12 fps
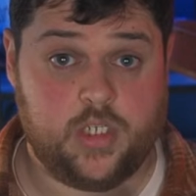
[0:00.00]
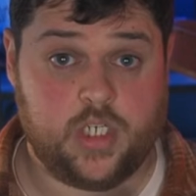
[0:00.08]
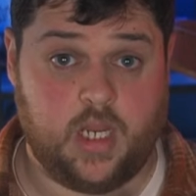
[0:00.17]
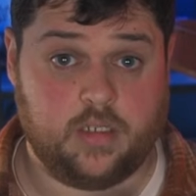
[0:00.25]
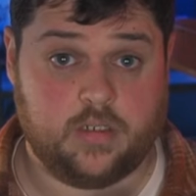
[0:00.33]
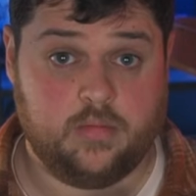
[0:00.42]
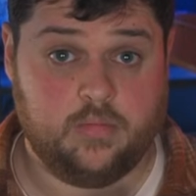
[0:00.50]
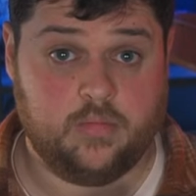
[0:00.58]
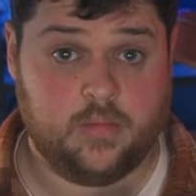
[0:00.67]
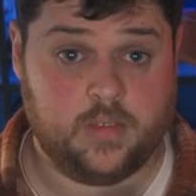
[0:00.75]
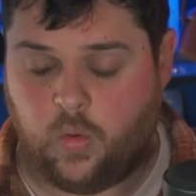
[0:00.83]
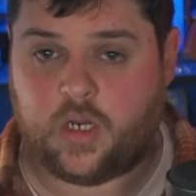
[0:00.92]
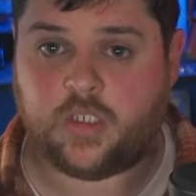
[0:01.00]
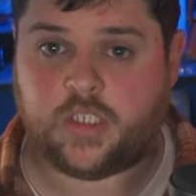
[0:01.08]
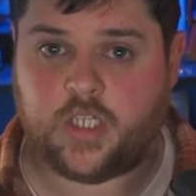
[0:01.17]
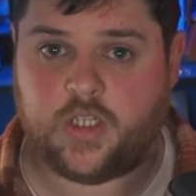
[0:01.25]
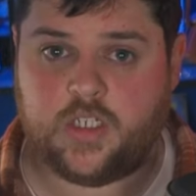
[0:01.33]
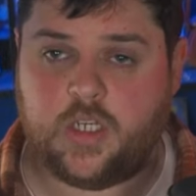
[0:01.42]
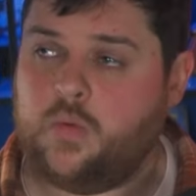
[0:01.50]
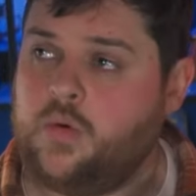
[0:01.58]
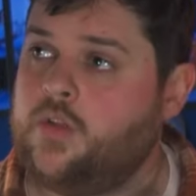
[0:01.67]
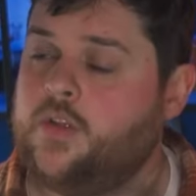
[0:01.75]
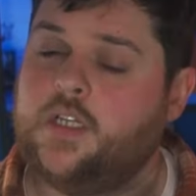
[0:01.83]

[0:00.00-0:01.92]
Zombie child. What else do?